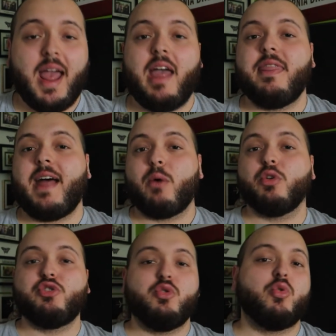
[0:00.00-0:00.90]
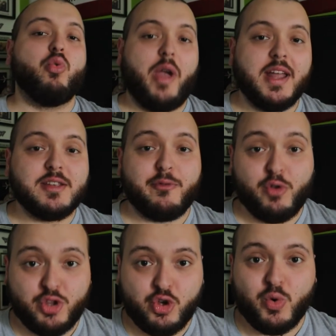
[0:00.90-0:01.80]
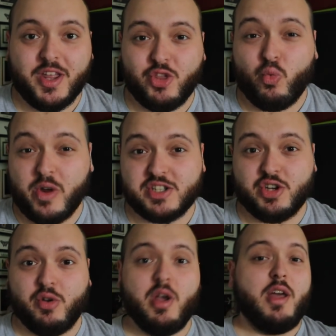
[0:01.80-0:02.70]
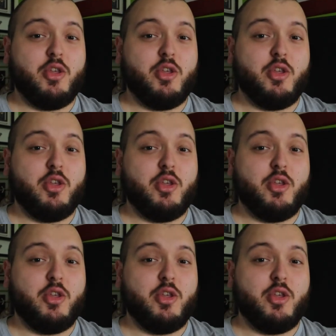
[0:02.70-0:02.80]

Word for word: and that will do great for you in the winter.